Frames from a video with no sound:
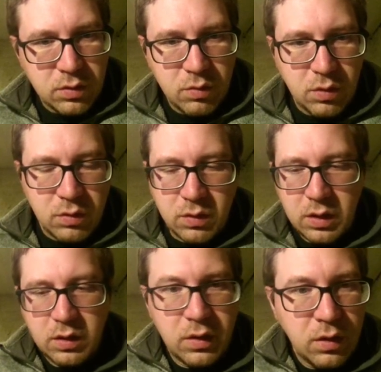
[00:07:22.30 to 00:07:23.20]
no
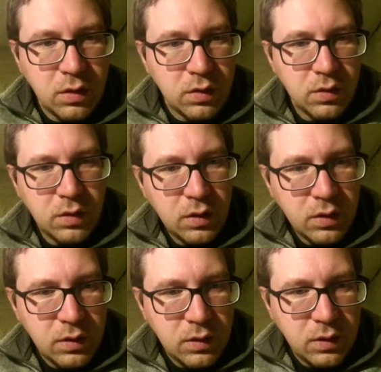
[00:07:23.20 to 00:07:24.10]
underline there.
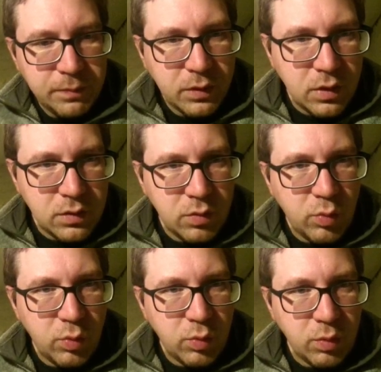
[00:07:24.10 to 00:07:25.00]
So
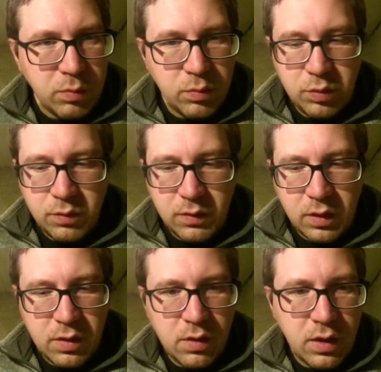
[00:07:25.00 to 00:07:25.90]
we remove the
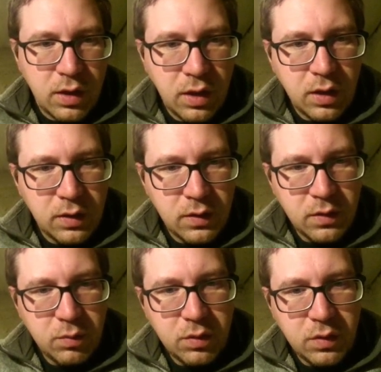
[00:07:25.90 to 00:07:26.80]
underline,
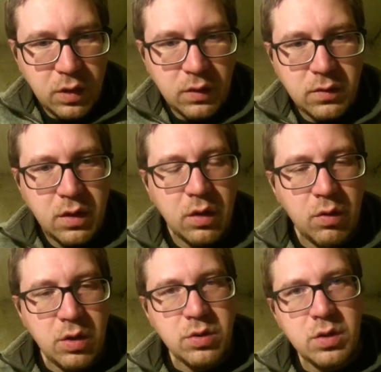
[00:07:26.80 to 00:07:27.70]
text
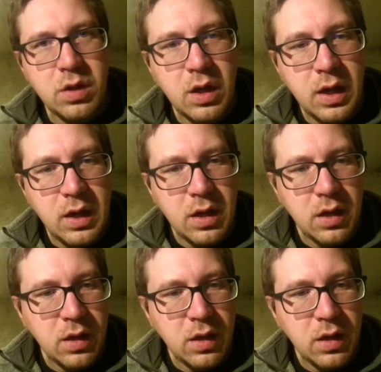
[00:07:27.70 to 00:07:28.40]
decoration none.